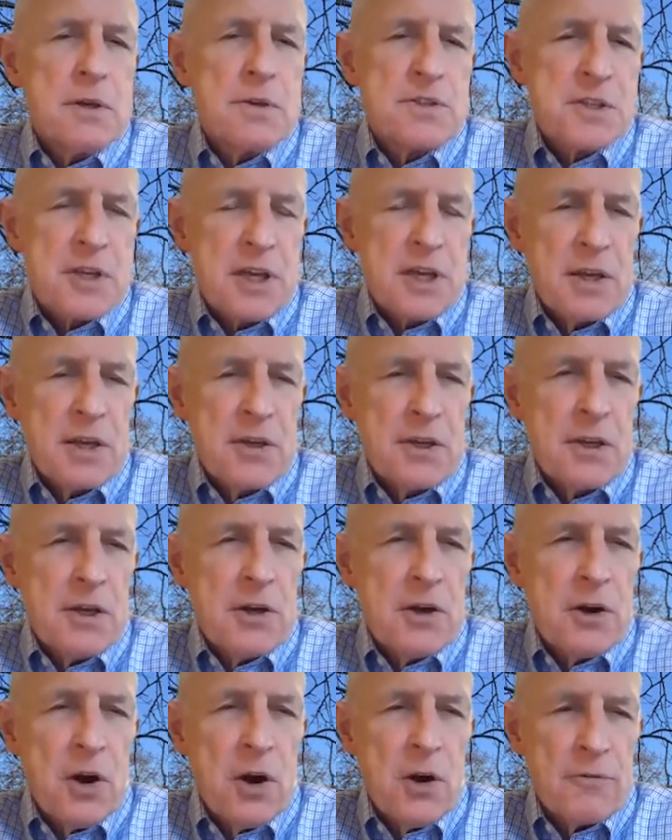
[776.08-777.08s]
scan
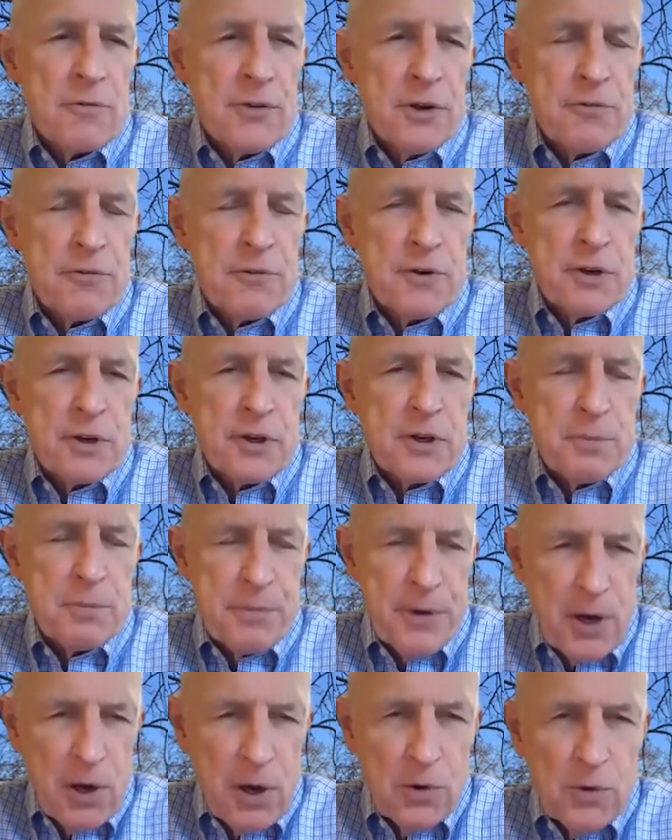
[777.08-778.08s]
here of different
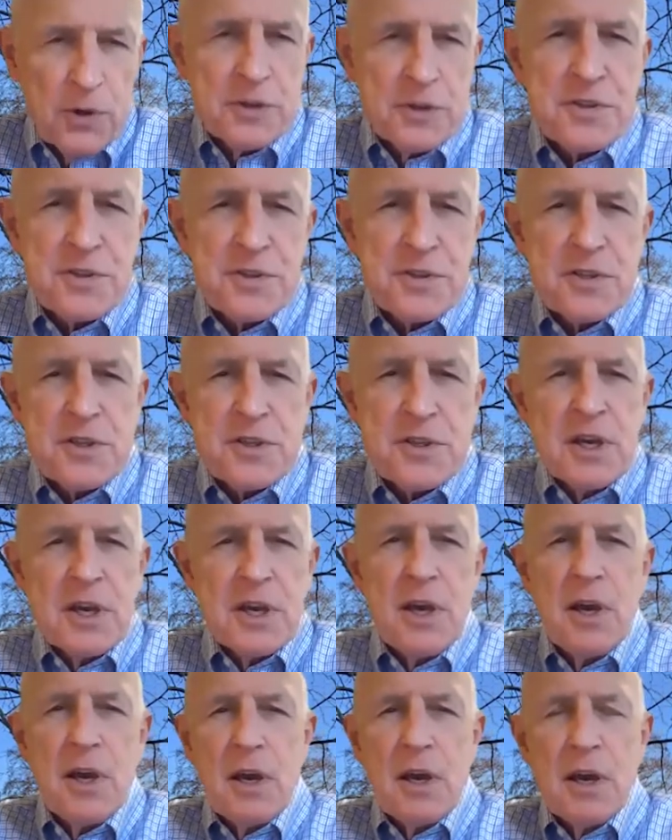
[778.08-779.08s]
components
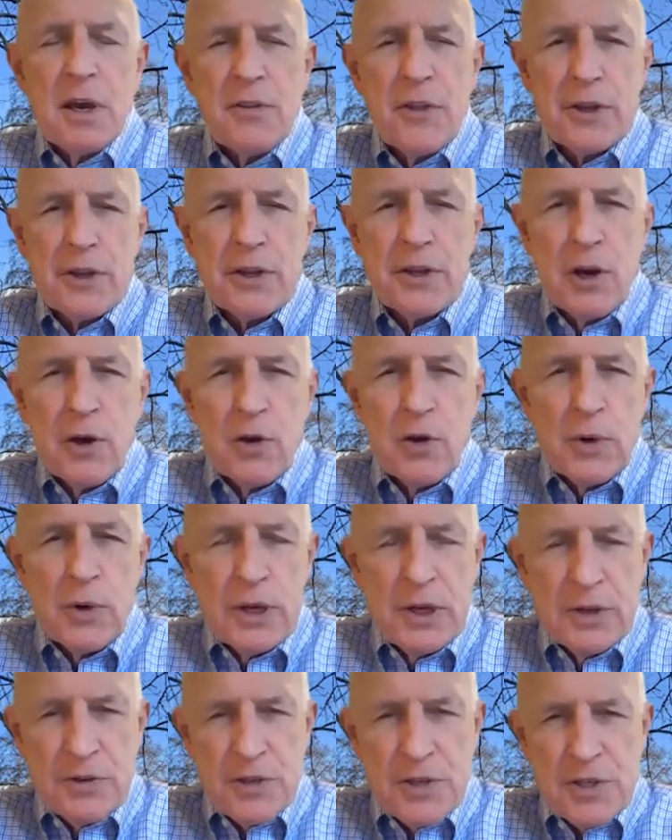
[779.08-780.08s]
that go
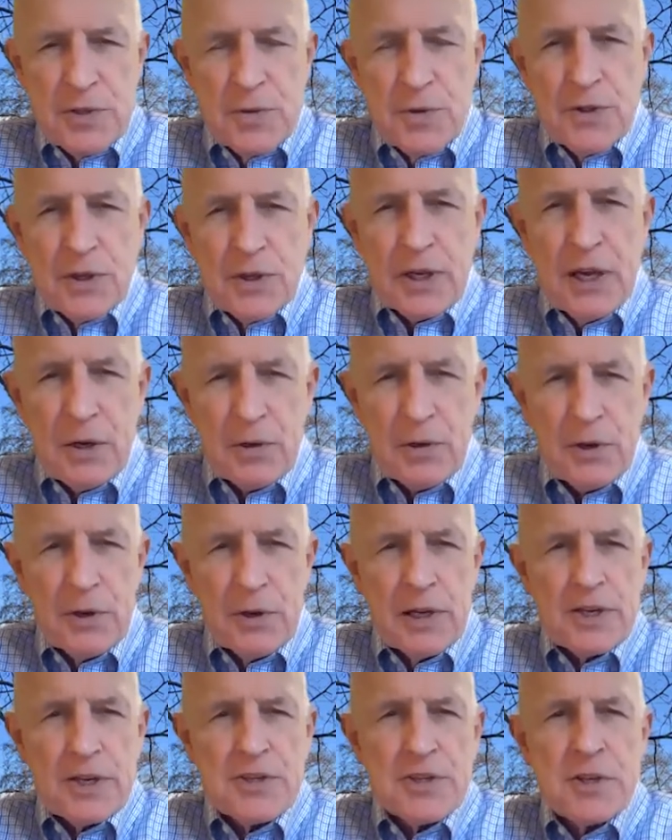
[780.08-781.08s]
into the
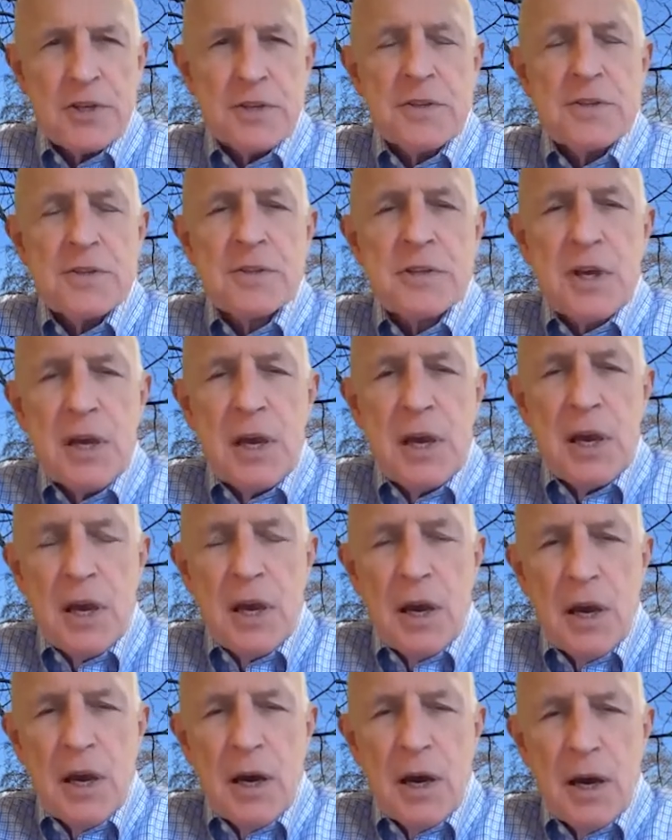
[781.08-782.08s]
calculations.
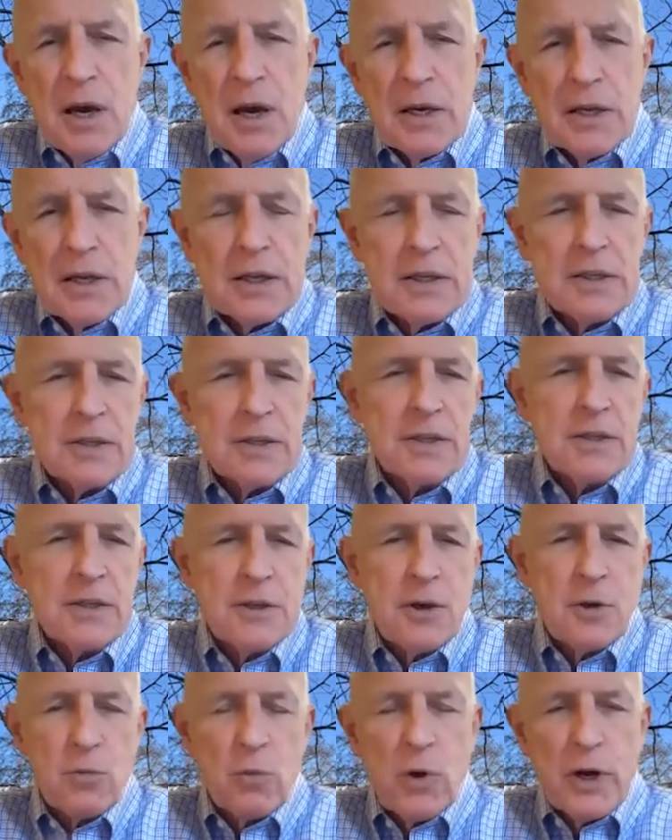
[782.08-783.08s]

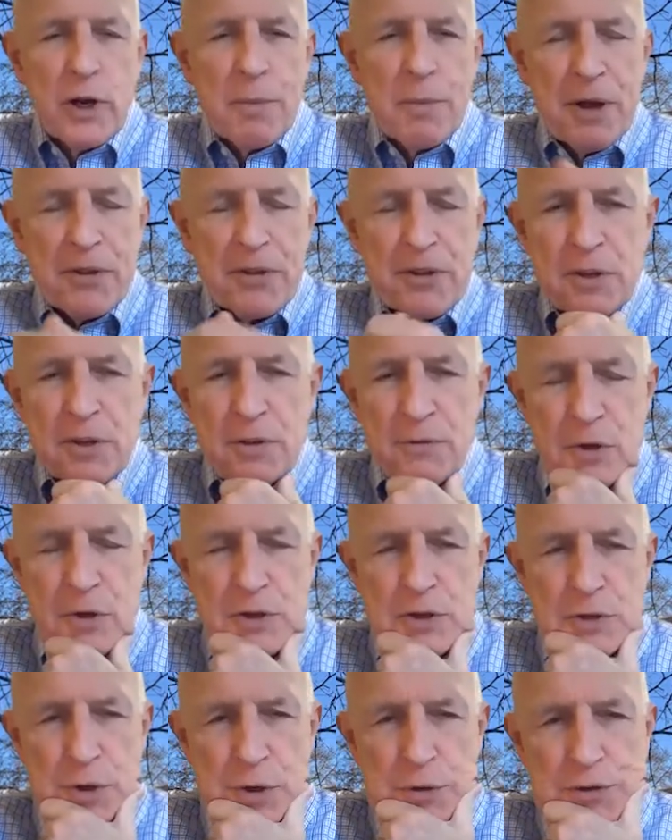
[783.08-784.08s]
Don't worry about the
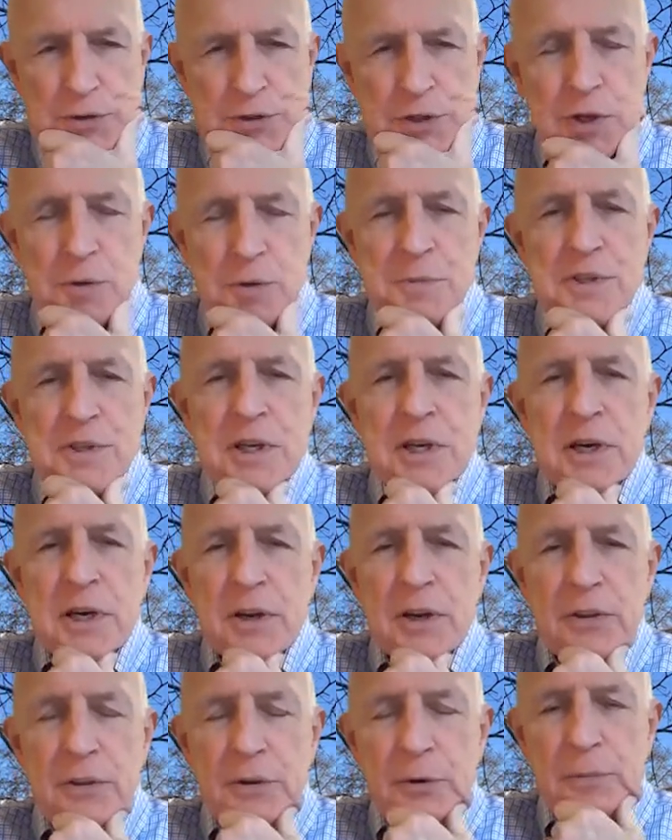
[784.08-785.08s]
individual terms
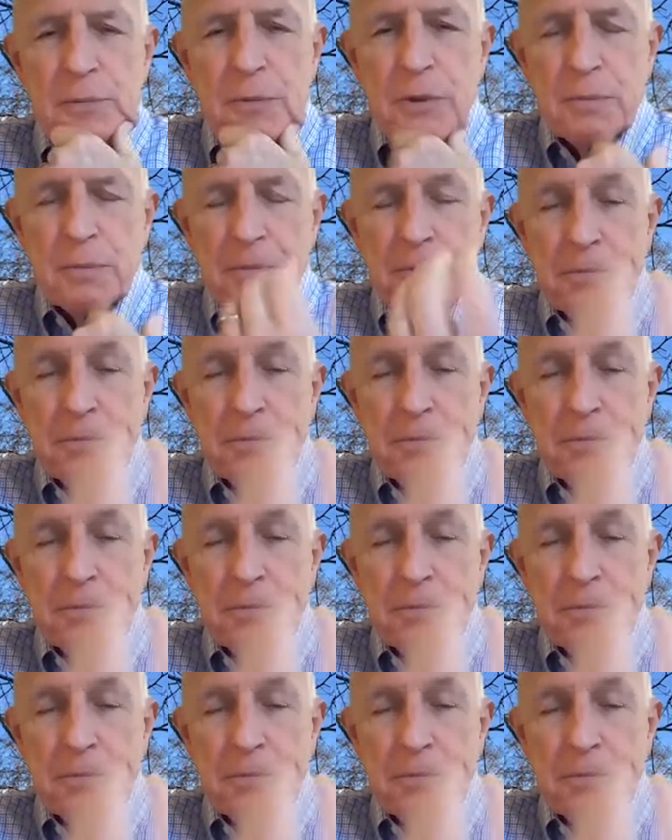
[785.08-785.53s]
here. The